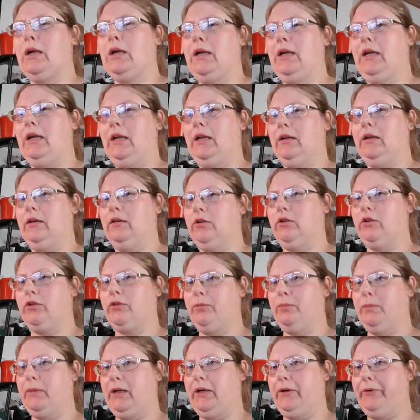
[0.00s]
8 hours
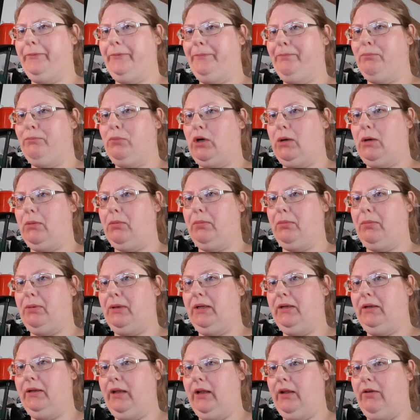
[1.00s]
from now,
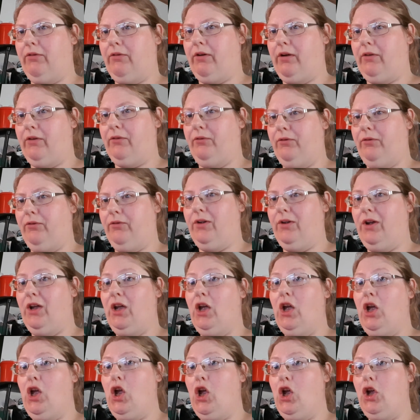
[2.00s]
probably, if I
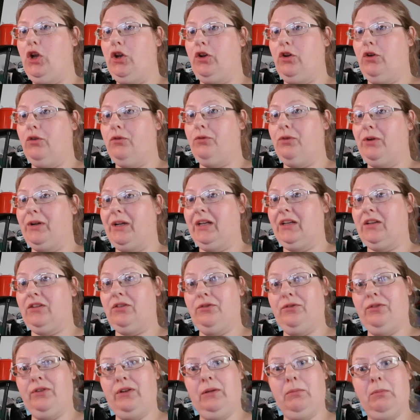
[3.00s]
don't forget to
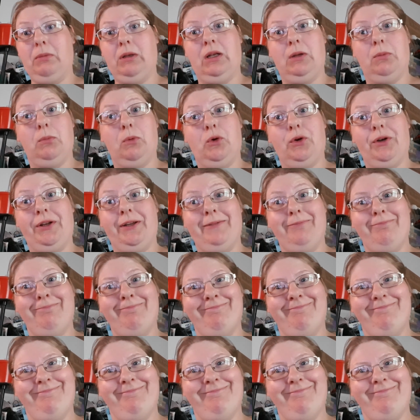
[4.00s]
film in the morning.